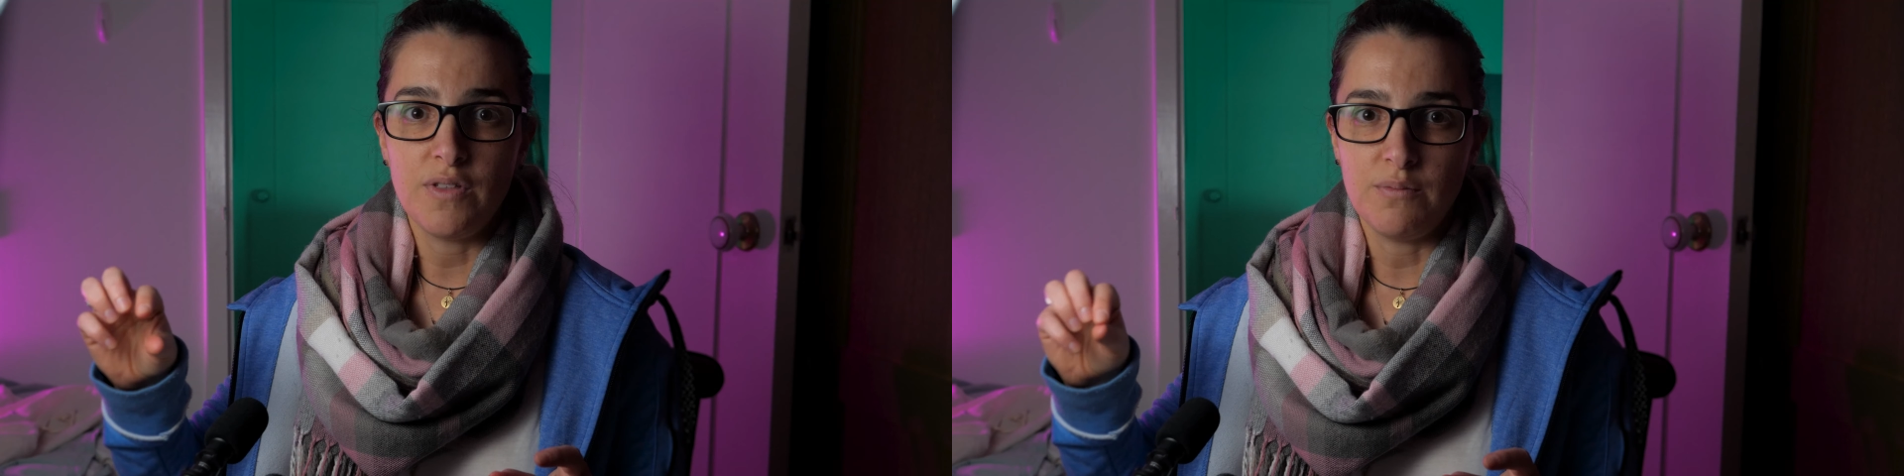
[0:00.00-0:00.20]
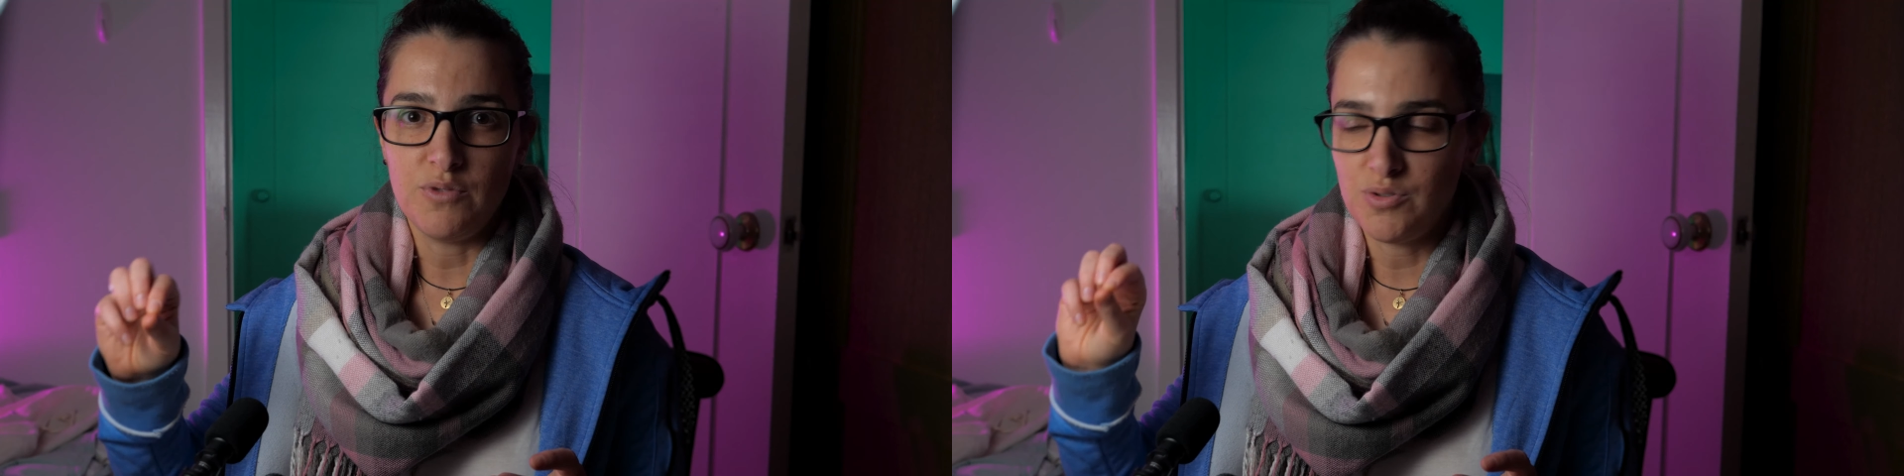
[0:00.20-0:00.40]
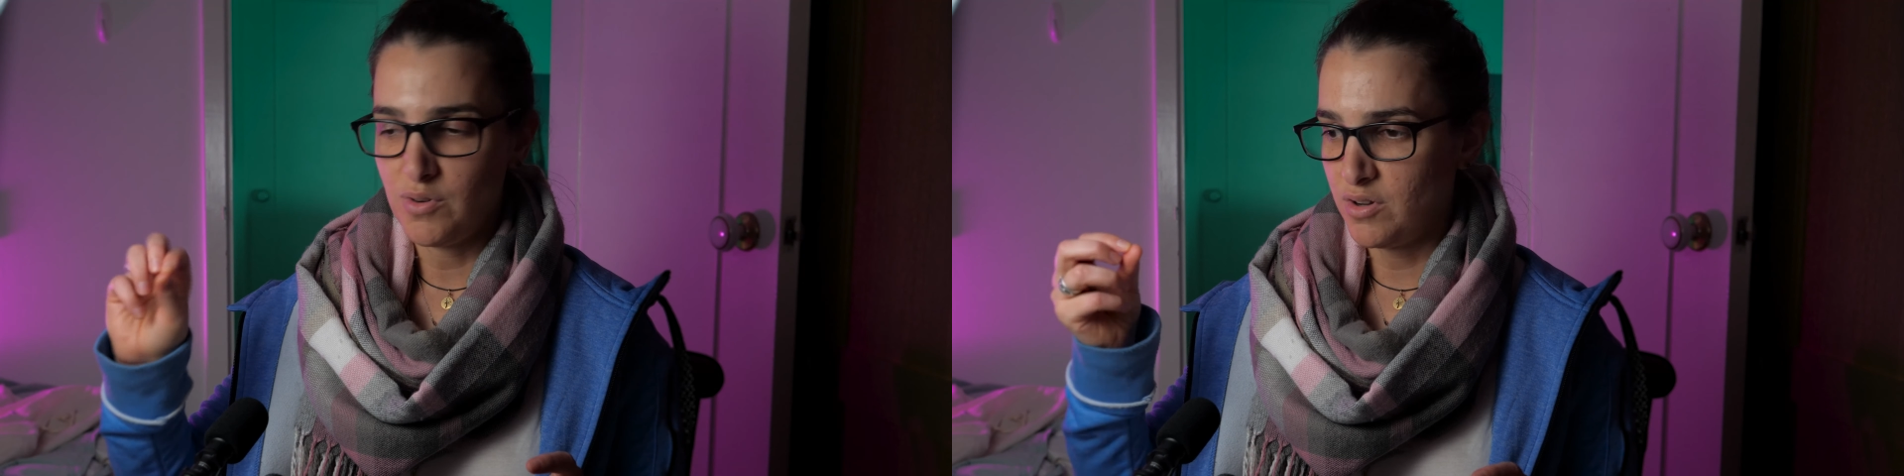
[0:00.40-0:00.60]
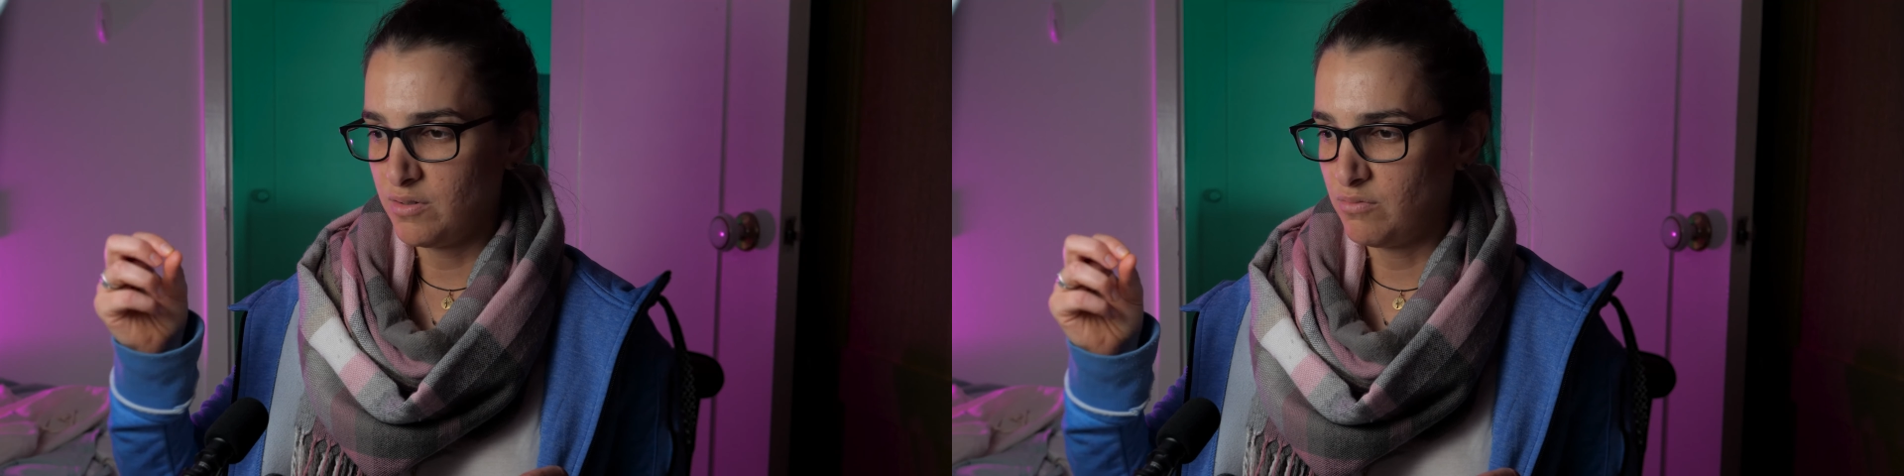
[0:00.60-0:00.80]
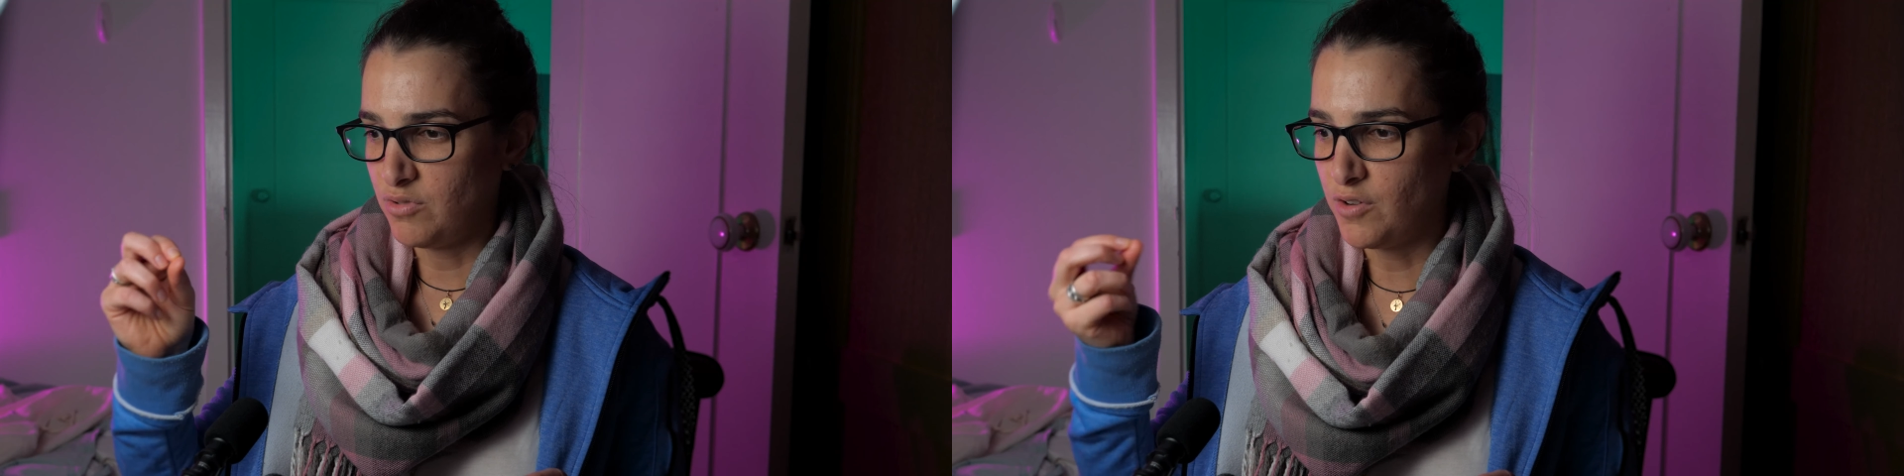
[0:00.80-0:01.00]
them which were
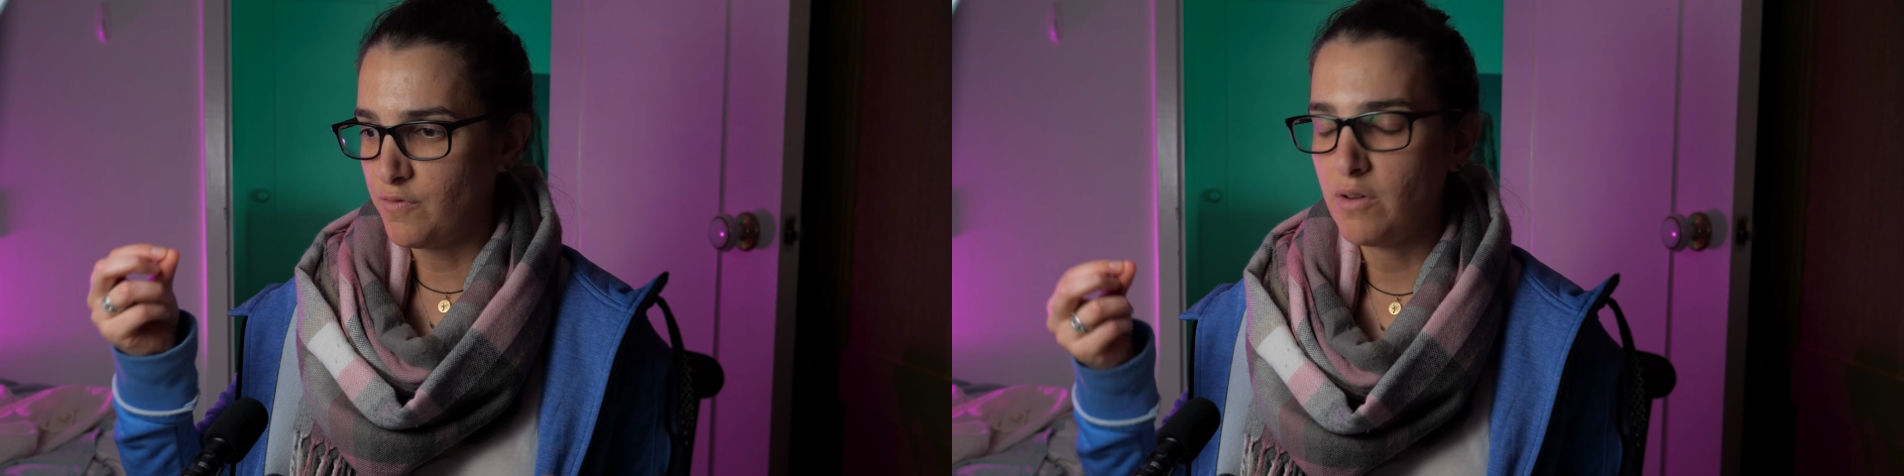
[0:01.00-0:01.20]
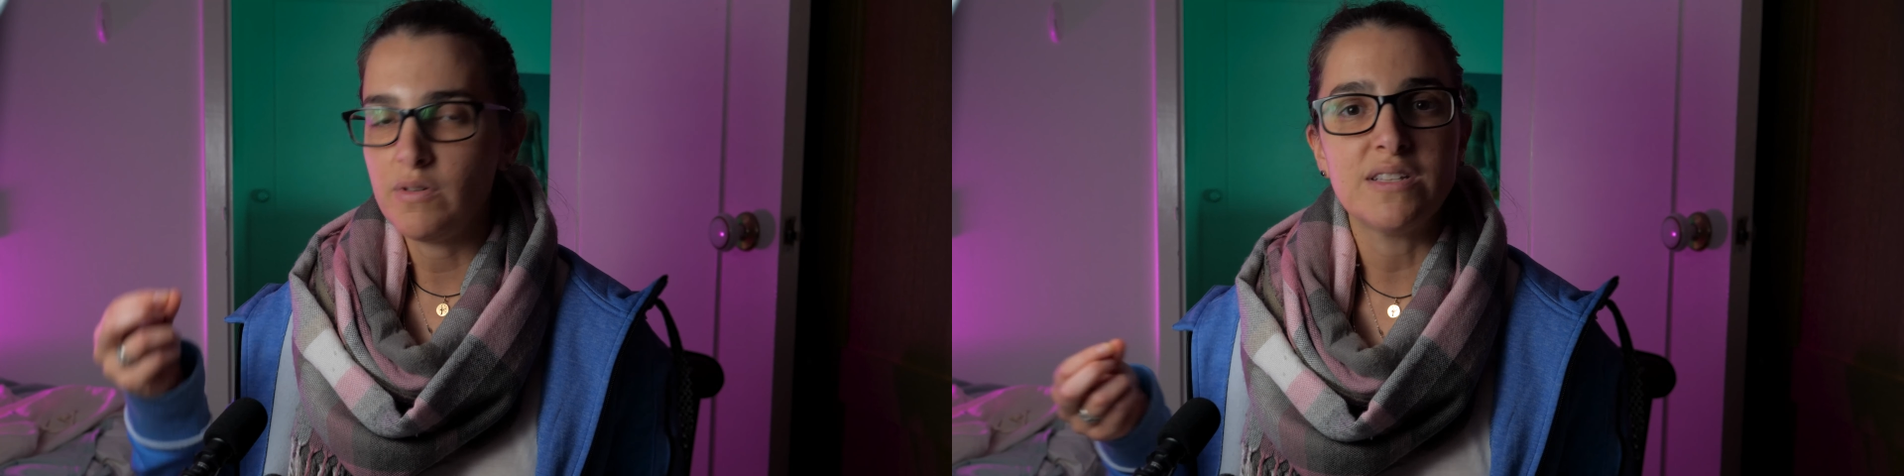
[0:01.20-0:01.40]
not very